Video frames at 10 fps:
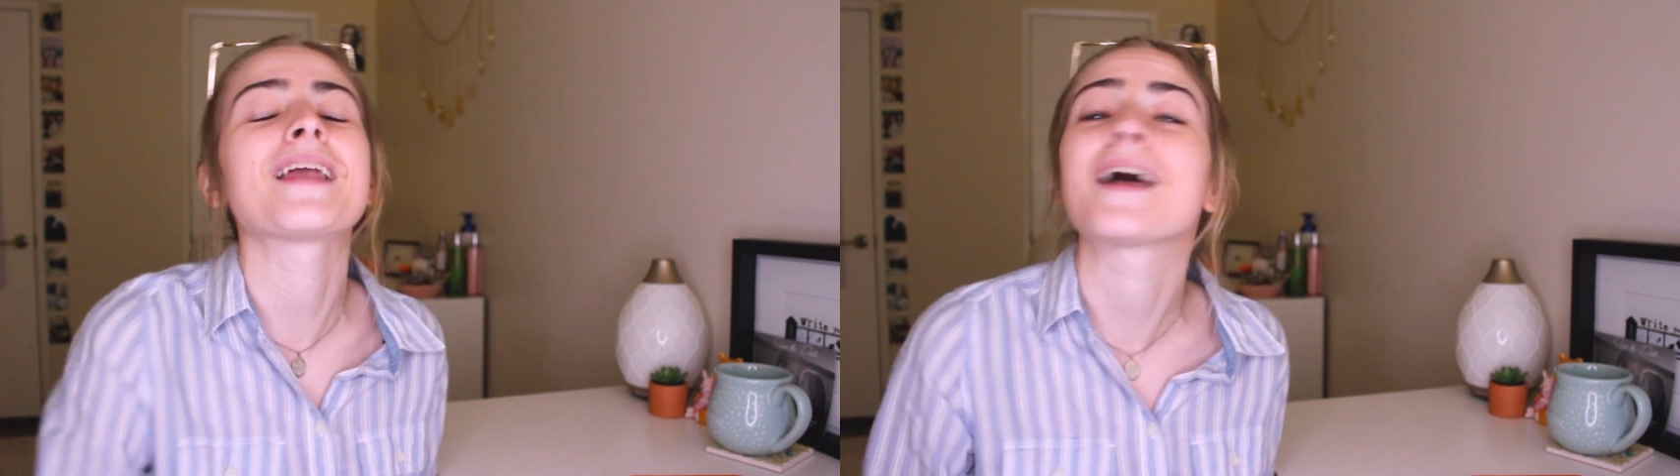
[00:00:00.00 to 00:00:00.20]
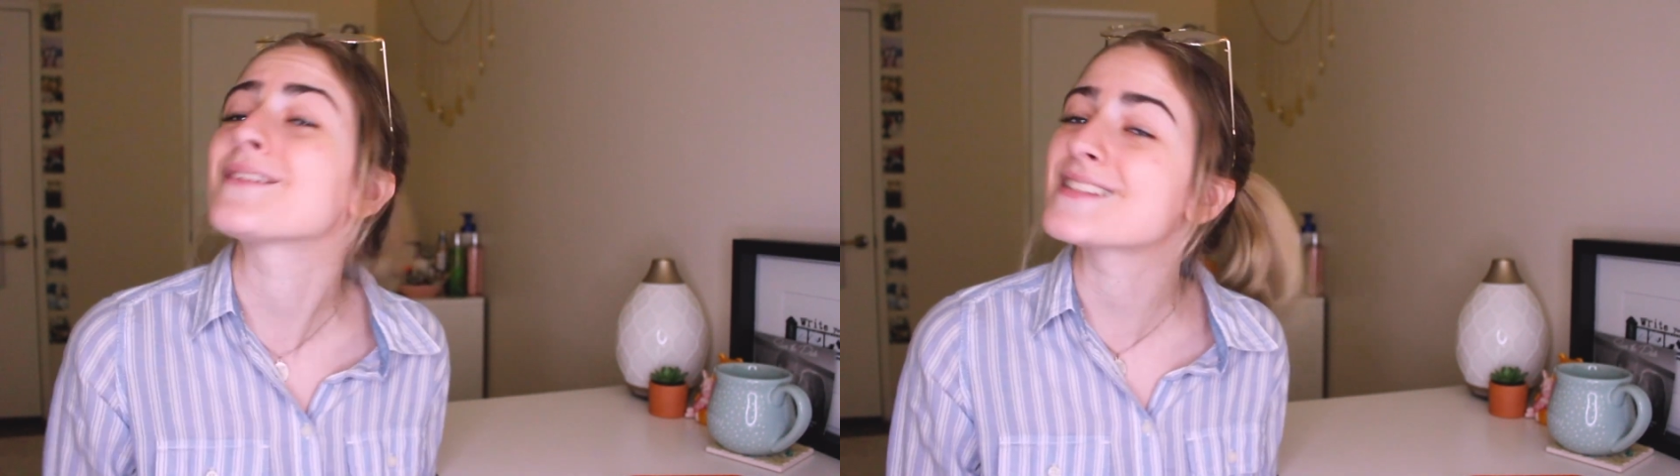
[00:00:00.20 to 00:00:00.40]

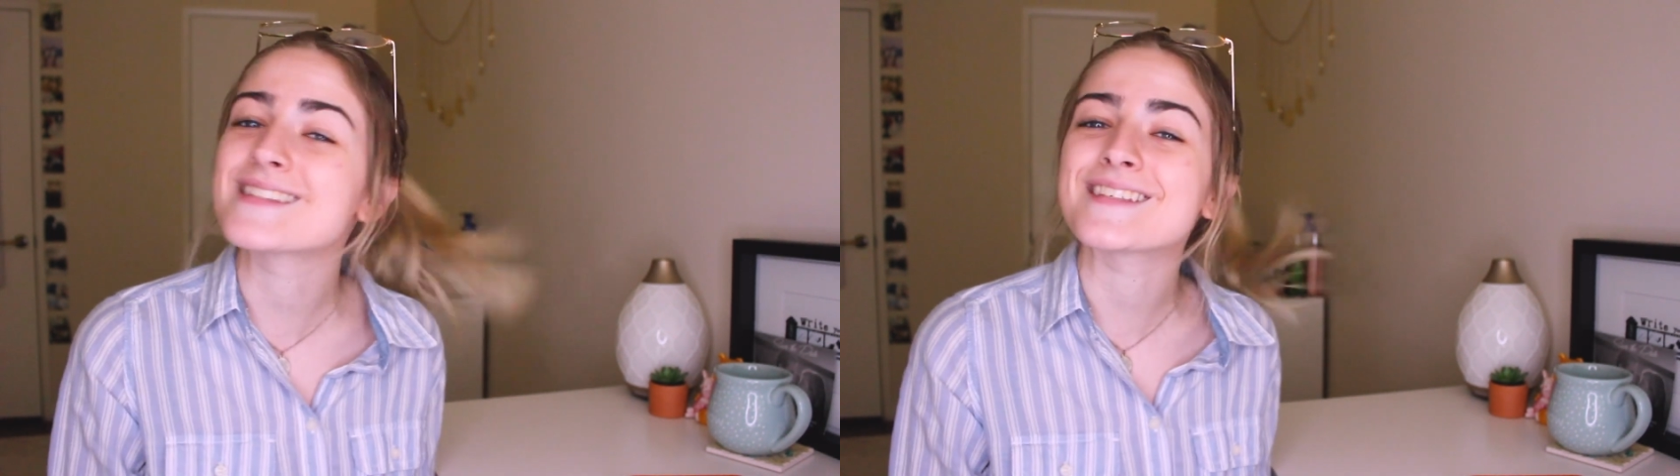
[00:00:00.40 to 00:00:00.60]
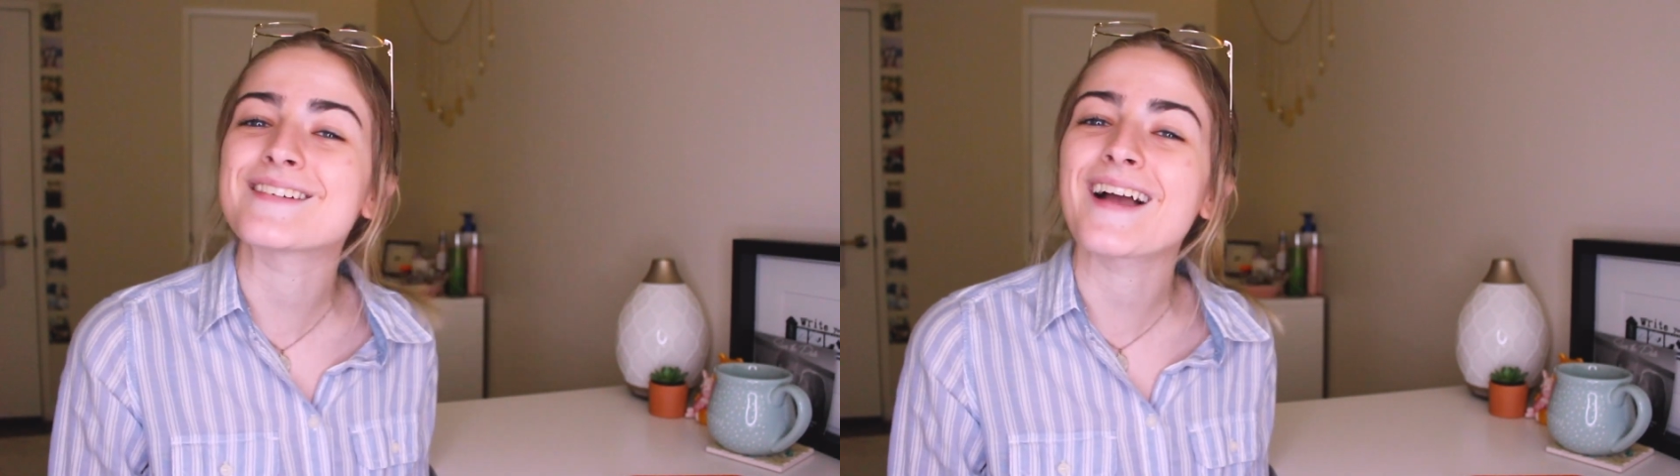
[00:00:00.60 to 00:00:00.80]
and I will
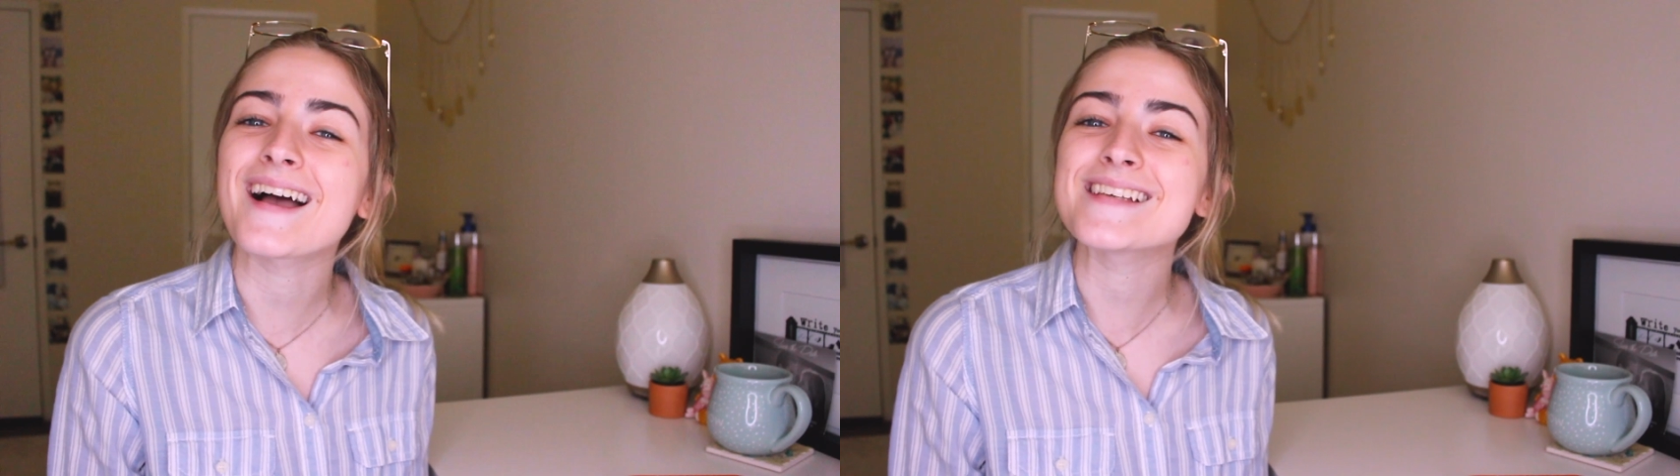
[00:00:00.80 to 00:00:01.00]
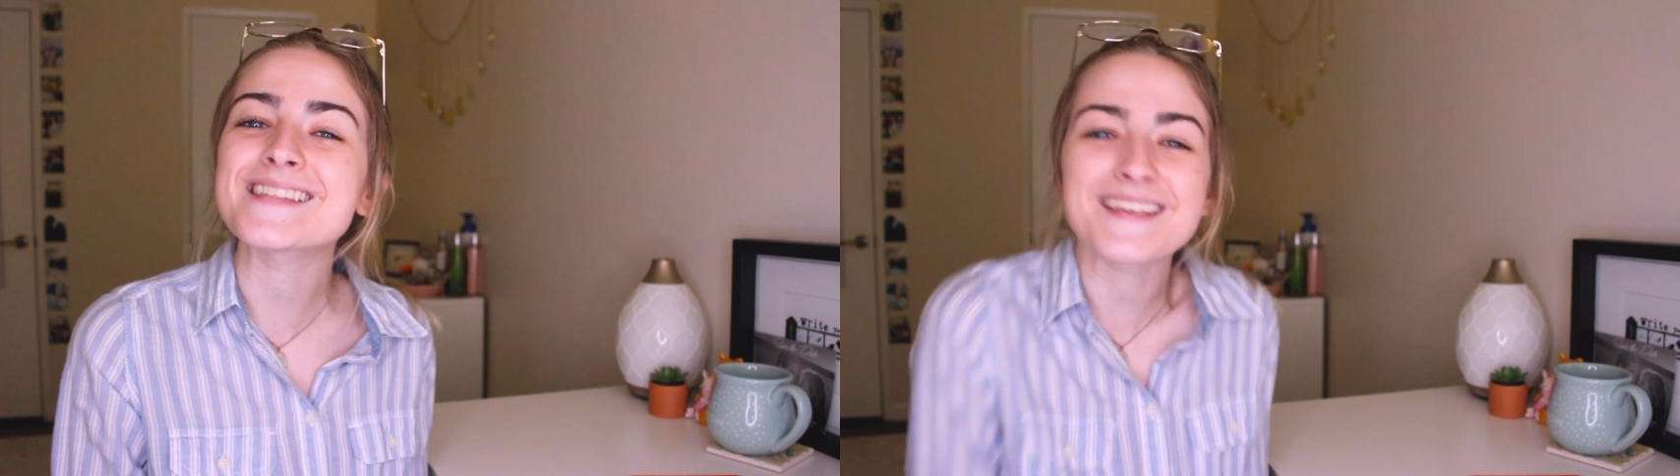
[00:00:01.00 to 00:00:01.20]
see you
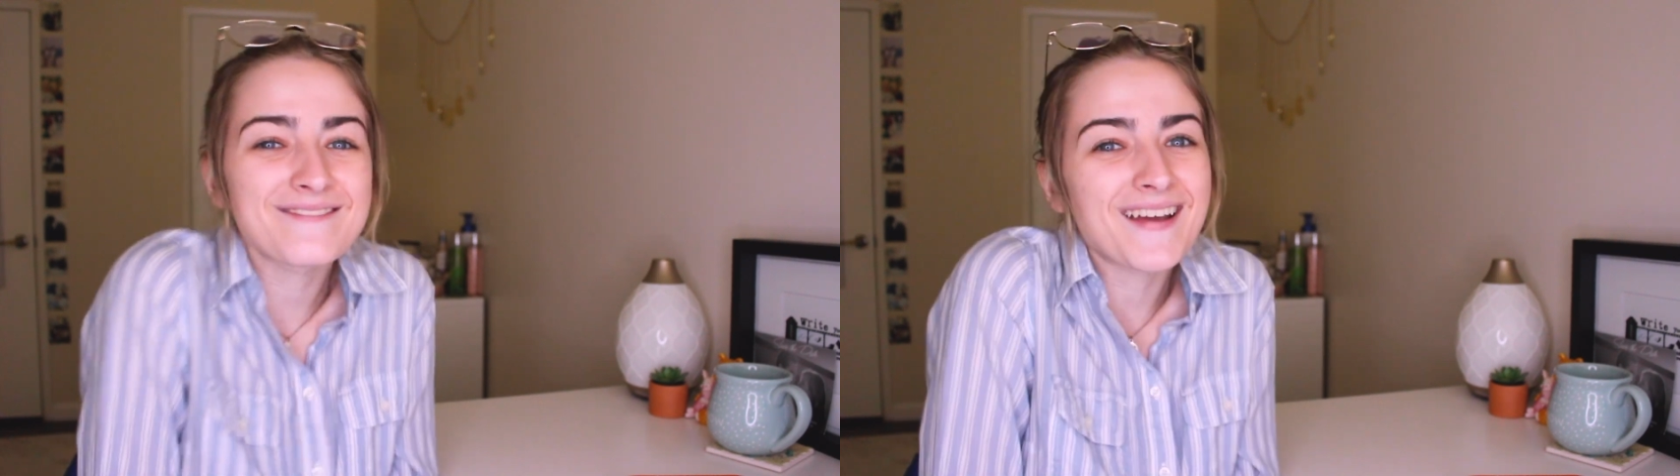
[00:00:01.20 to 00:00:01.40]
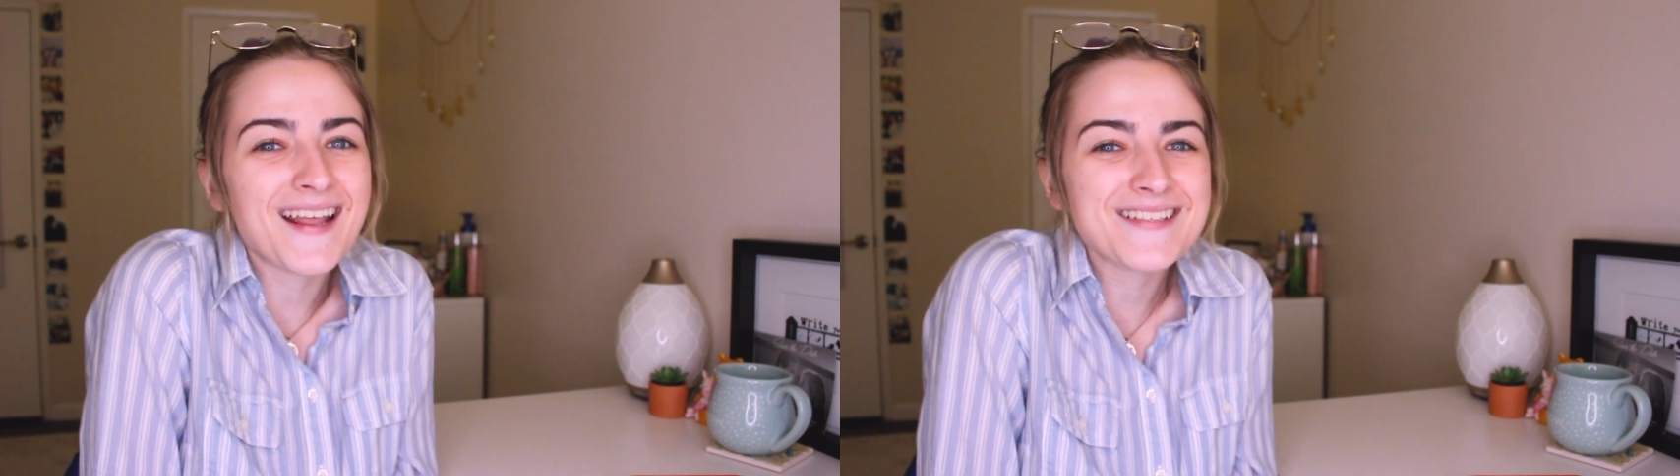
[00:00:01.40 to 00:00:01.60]
guys
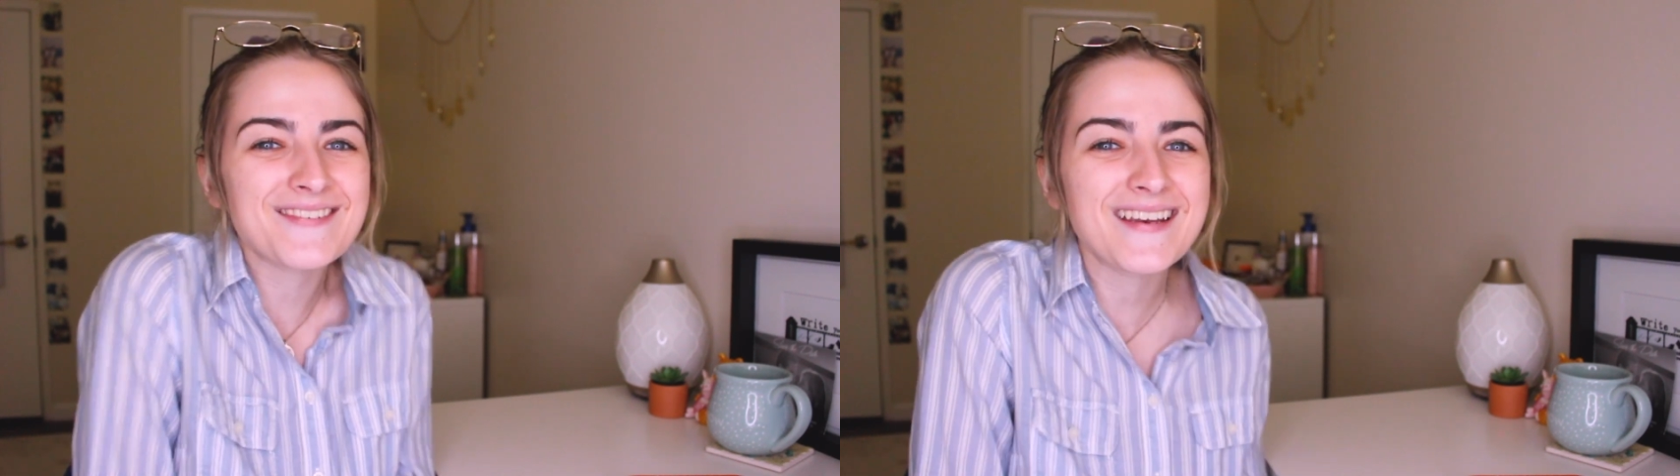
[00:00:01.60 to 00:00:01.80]
in my next